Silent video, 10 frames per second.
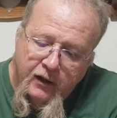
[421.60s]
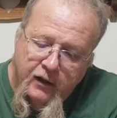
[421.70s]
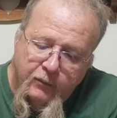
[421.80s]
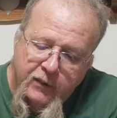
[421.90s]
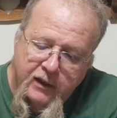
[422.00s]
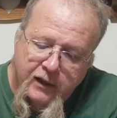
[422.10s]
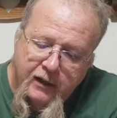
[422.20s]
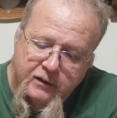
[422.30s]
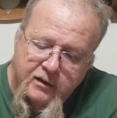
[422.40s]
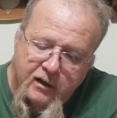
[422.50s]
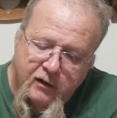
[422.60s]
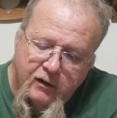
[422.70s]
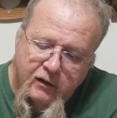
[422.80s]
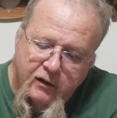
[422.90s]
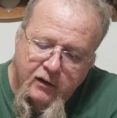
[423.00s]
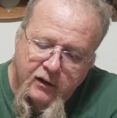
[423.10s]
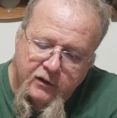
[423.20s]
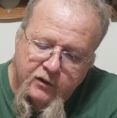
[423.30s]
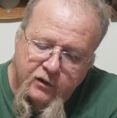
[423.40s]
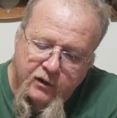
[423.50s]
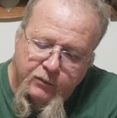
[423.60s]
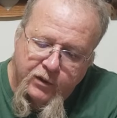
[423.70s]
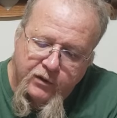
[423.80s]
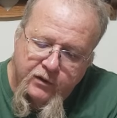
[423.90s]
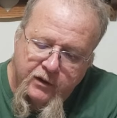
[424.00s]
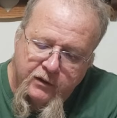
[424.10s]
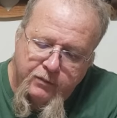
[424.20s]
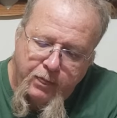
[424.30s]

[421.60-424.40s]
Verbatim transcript: how many days they are and a,